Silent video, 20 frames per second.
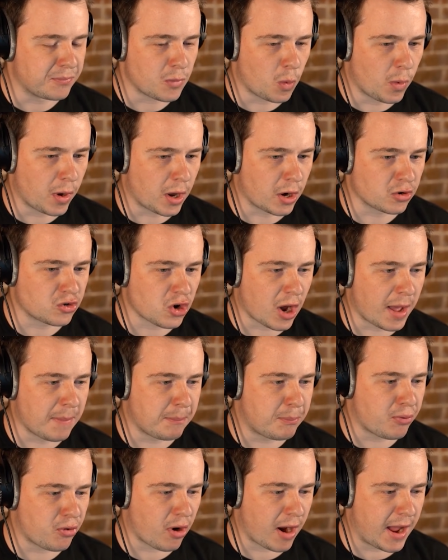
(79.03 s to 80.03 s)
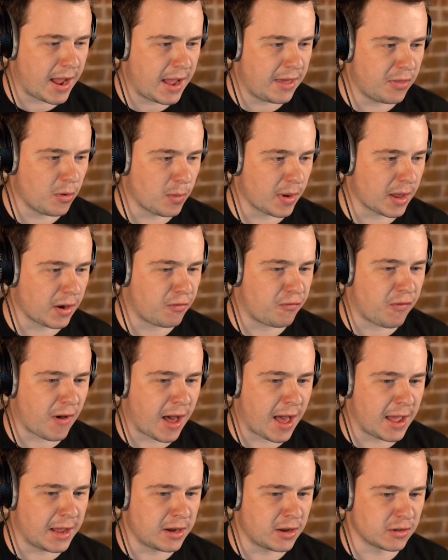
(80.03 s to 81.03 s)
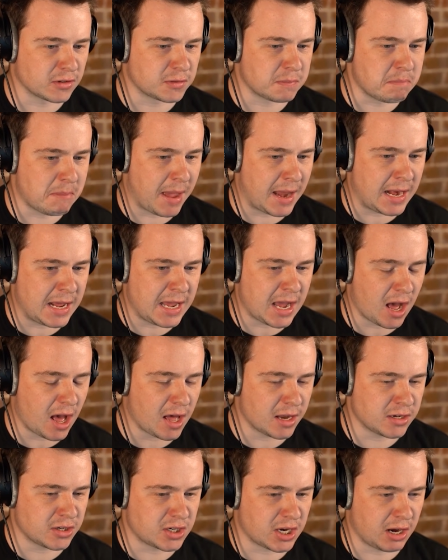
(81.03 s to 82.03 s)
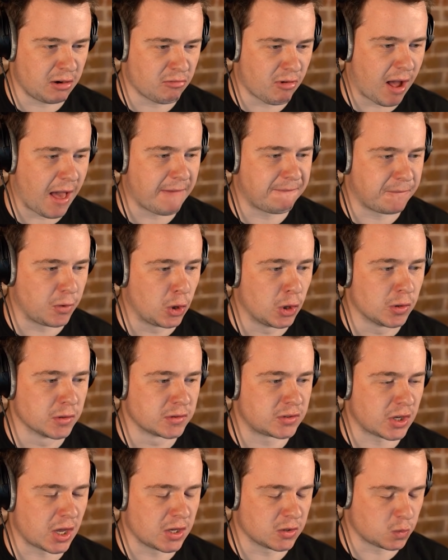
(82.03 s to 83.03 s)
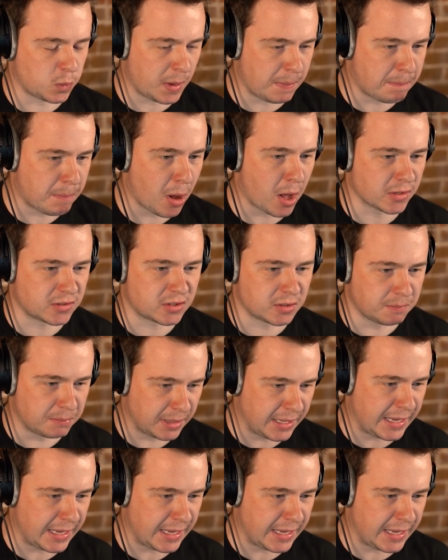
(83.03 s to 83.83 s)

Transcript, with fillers: we got to try and pray that we're going to find as many hunting rifles as we possibly